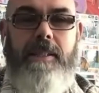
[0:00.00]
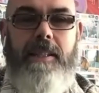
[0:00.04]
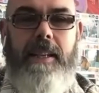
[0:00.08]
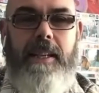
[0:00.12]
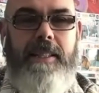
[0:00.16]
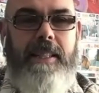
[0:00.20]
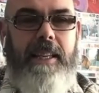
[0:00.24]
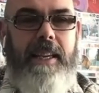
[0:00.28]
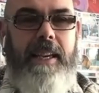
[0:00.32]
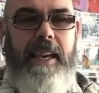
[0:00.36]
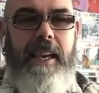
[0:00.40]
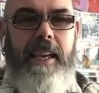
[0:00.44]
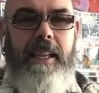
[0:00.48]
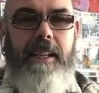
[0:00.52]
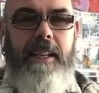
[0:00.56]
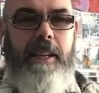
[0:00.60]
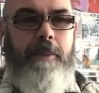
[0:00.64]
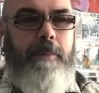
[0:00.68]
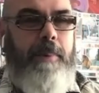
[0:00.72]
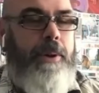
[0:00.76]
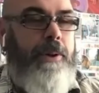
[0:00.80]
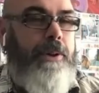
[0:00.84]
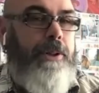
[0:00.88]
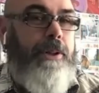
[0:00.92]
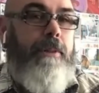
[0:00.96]
as a kid. Like
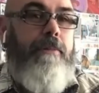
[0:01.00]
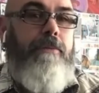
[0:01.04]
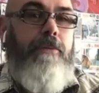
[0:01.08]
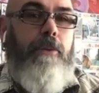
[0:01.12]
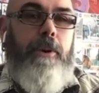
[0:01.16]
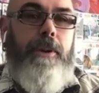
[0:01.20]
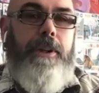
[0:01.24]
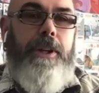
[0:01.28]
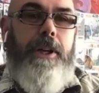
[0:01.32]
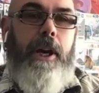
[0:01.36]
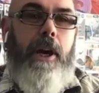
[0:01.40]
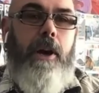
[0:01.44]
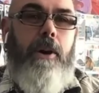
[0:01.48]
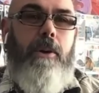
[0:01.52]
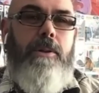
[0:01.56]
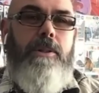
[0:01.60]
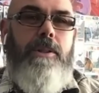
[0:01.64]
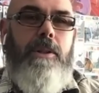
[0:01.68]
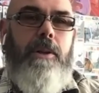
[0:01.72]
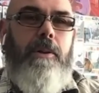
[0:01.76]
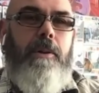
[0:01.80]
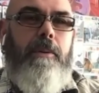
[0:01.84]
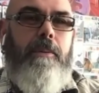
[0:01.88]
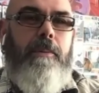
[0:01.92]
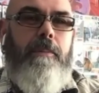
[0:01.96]
we couldn't afford to go,
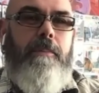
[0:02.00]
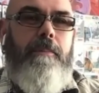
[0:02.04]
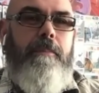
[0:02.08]
so